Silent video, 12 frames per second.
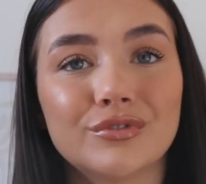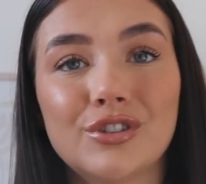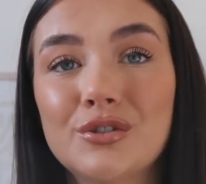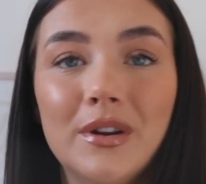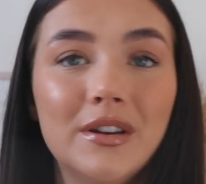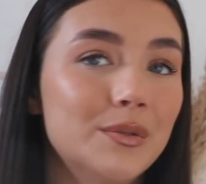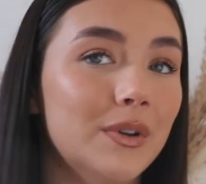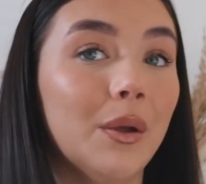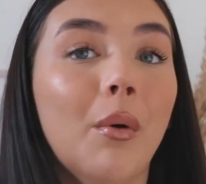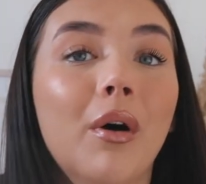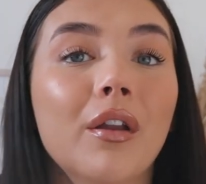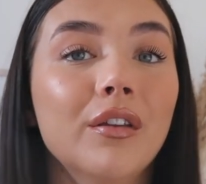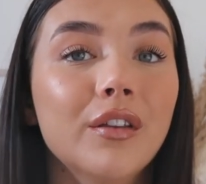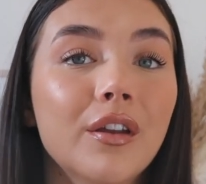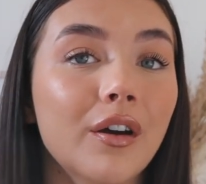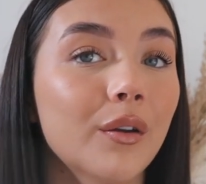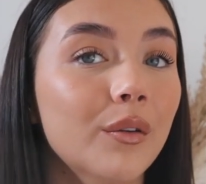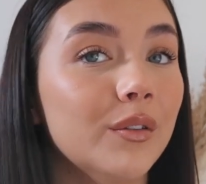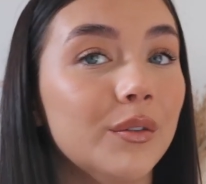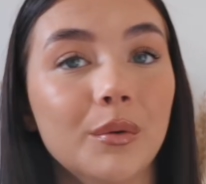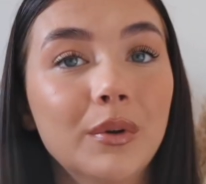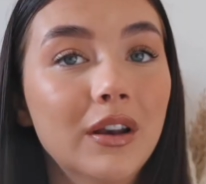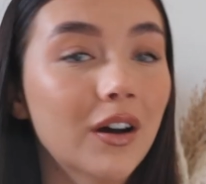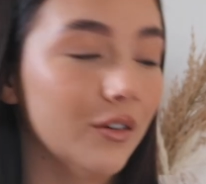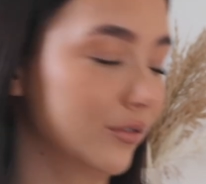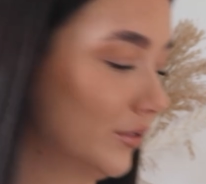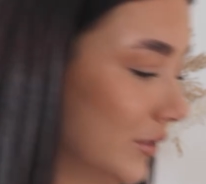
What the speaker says: it's 2021, you know, it's what we love.